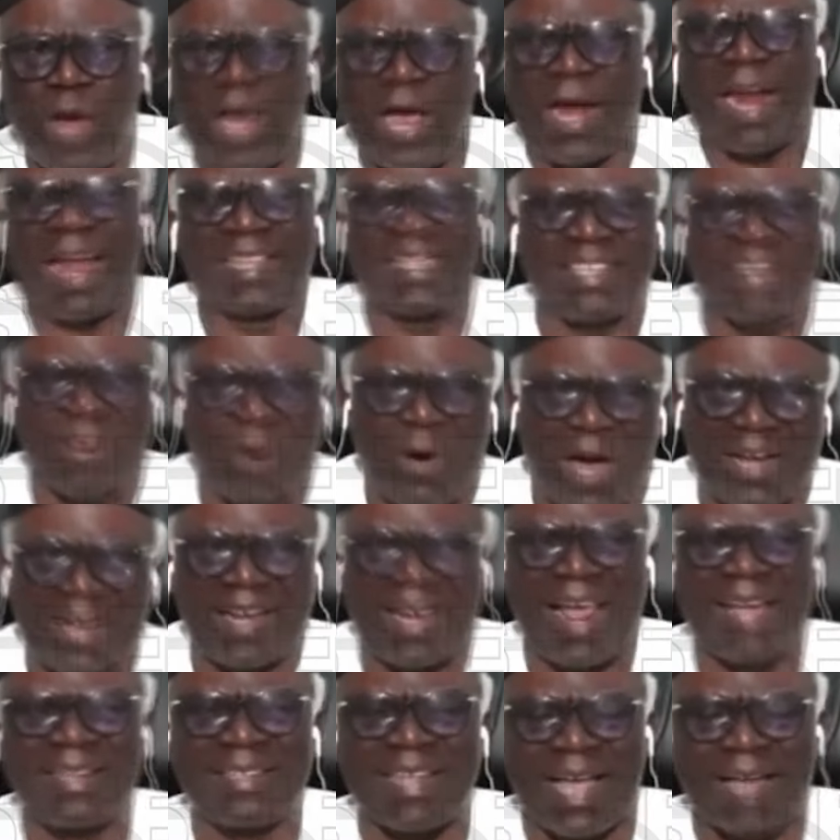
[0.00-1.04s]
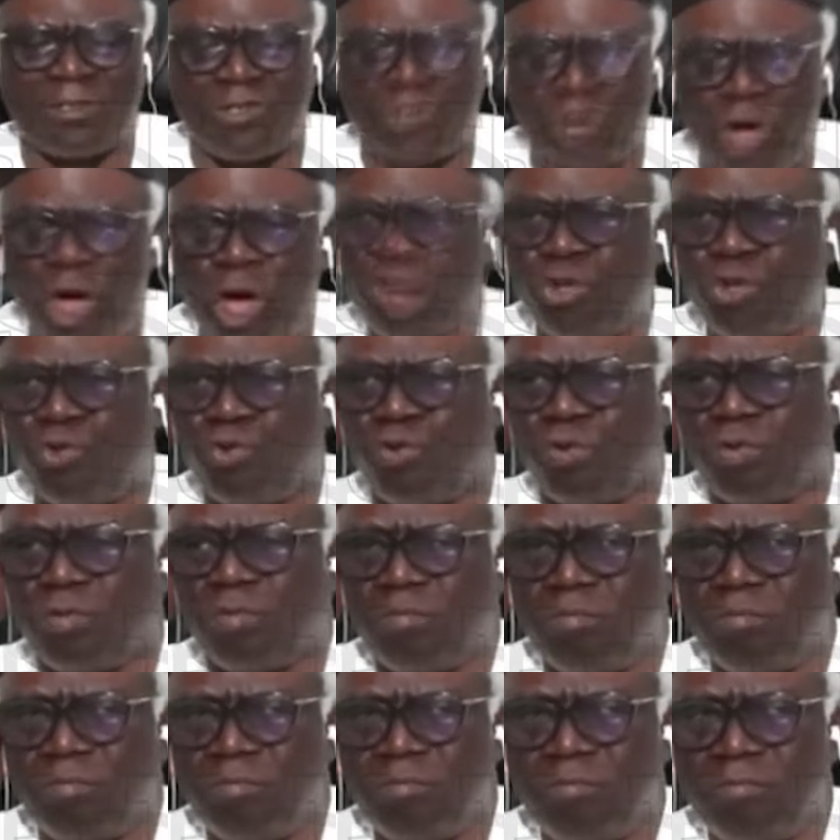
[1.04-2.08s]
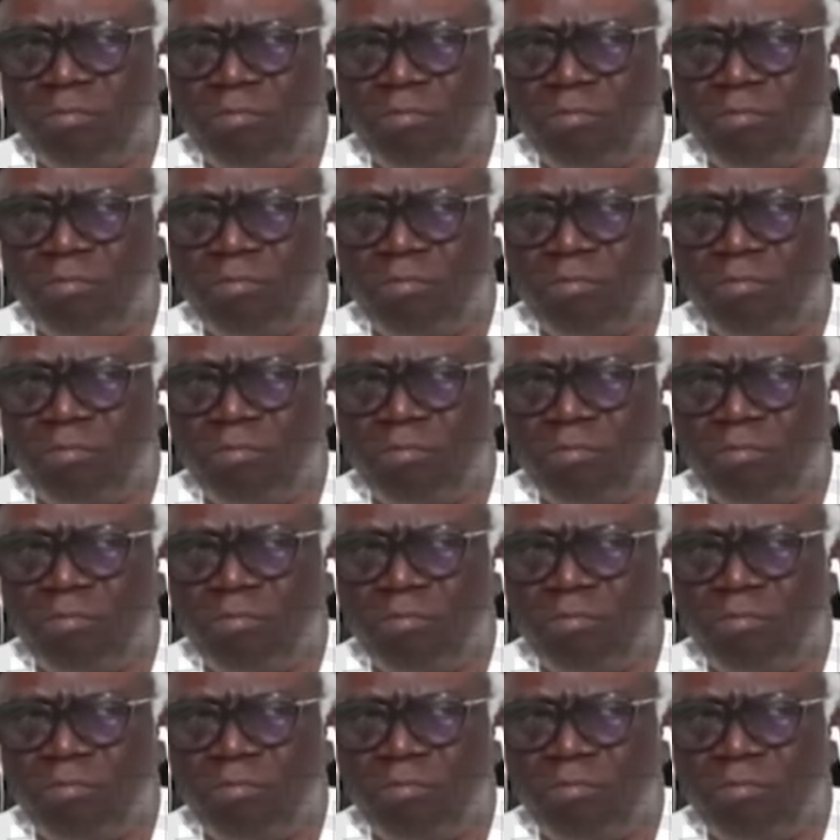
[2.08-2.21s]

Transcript: Whereas our client, I told you,